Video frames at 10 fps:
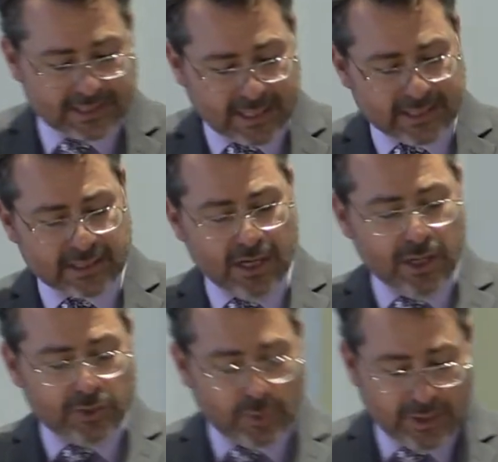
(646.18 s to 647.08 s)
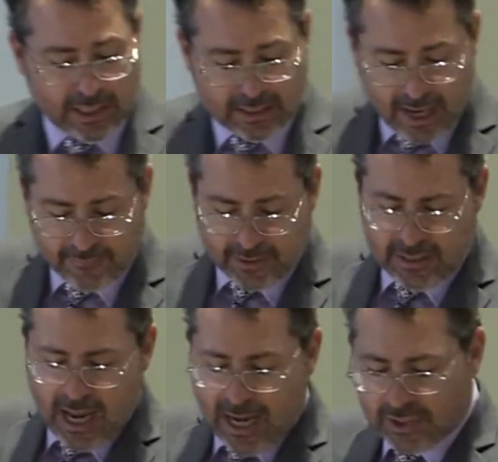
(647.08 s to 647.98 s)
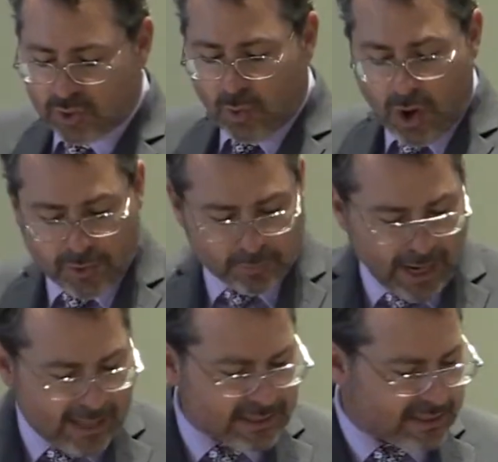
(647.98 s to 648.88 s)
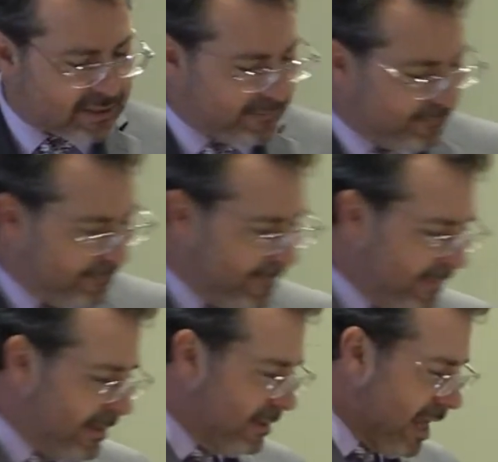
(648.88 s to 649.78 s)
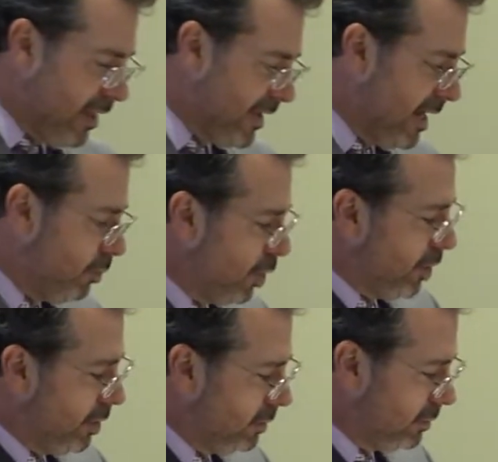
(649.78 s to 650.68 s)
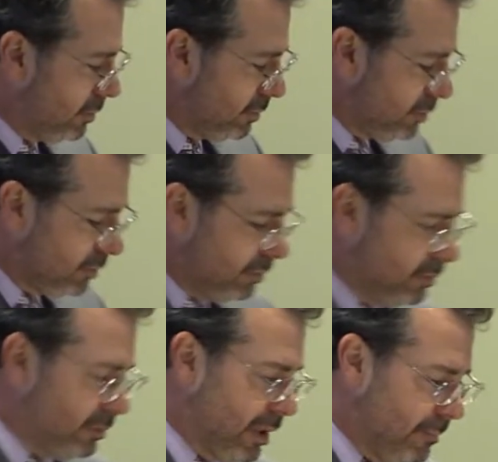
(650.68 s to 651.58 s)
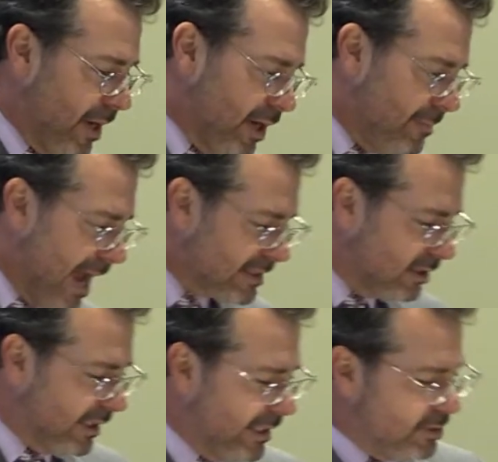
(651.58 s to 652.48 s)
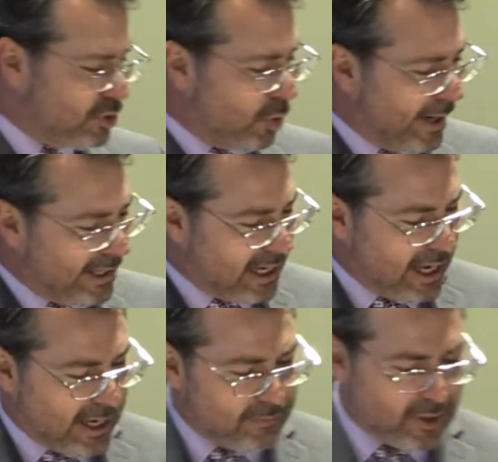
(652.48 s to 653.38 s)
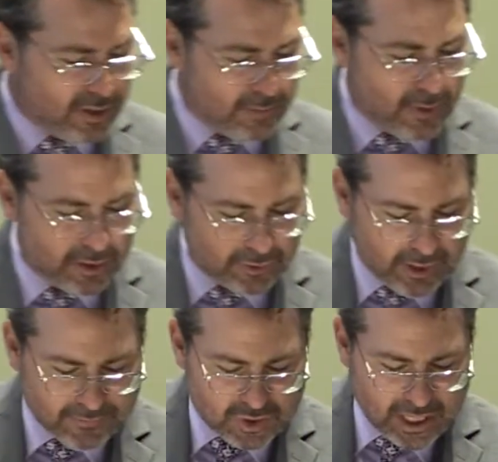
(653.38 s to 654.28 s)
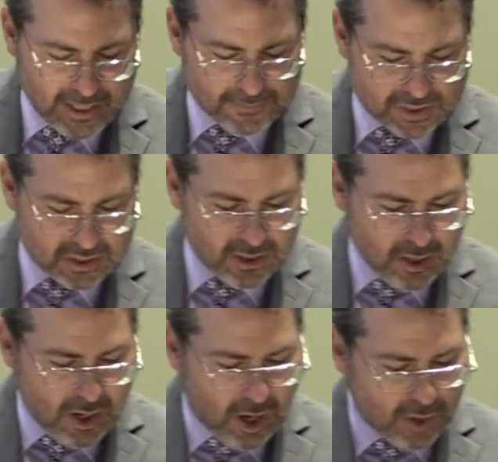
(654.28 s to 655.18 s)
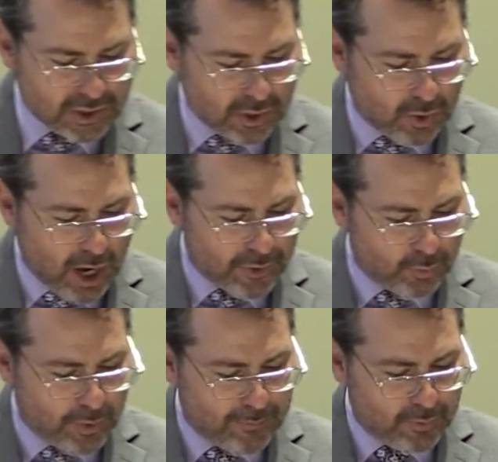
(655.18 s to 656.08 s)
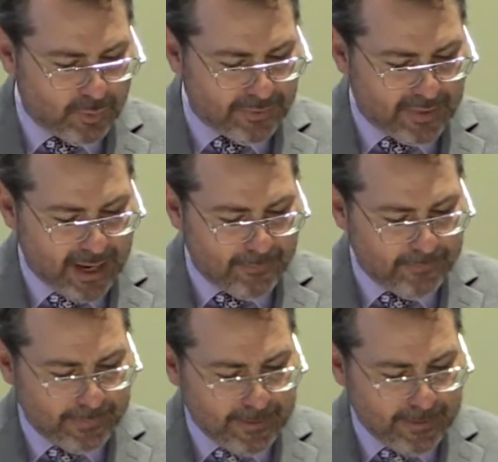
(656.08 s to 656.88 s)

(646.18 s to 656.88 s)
things to the eleven and to all the rest. Now they were Mary Magdalene, Joanna, and Mary the mother of James, also other women with them